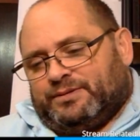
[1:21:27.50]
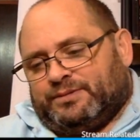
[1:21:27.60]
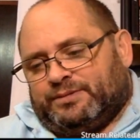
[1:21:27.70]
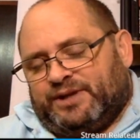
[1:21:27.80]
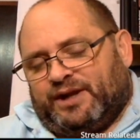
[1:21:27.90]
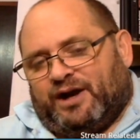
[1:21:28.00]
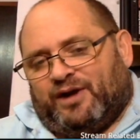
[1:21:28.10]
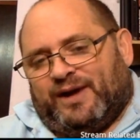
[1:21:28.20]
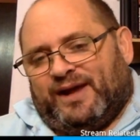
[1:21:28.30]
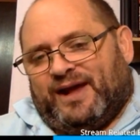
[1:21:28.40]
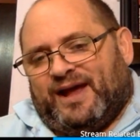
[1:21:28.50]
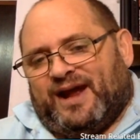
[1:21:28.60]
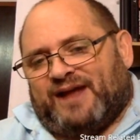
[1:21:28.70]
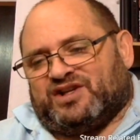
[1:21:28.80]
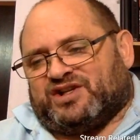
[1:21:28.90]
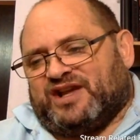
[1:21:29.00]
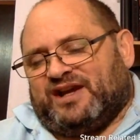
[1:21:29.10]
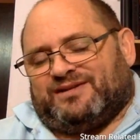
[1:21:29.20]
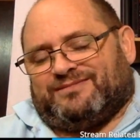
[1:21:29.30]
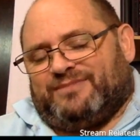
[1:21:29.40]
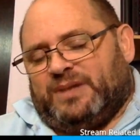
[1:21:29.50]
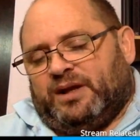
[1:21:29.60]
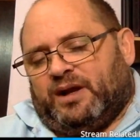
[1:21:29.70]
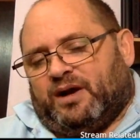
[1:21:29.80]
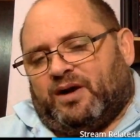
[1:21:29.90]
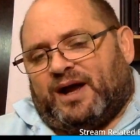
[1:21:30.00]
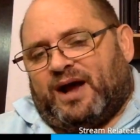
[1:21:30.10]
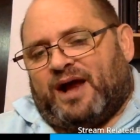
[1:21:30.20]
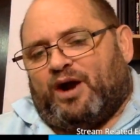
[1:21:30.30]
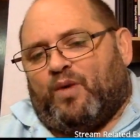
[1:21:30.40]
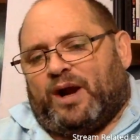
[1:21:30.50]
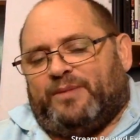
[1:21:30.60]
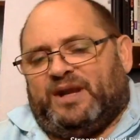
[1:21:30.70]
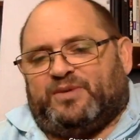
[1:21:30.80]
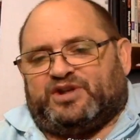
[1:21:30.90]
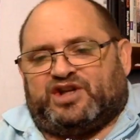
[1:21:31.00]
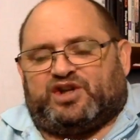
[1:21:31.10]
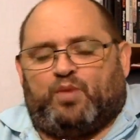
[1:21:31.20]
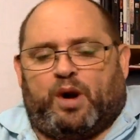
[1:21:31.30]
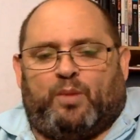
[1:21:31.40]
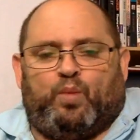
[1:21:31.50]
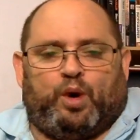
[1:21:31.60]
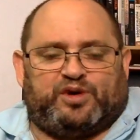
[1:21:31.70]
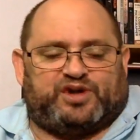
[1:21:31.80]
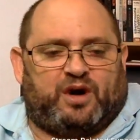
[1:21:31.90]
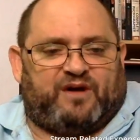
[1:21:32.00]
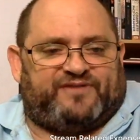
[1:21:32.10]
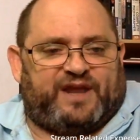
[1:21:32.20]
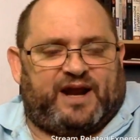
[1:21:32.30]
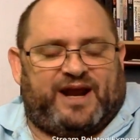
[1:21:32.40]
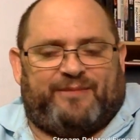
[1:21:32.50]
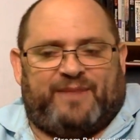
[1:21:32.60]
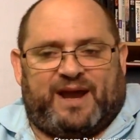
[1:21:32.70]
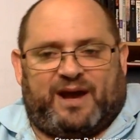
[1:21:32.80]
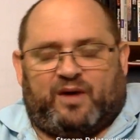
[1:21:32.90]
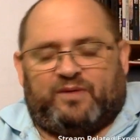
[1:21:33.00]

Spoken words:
You know, and I just think, you know, I don't want to be in a position where I'm worse off than I am now.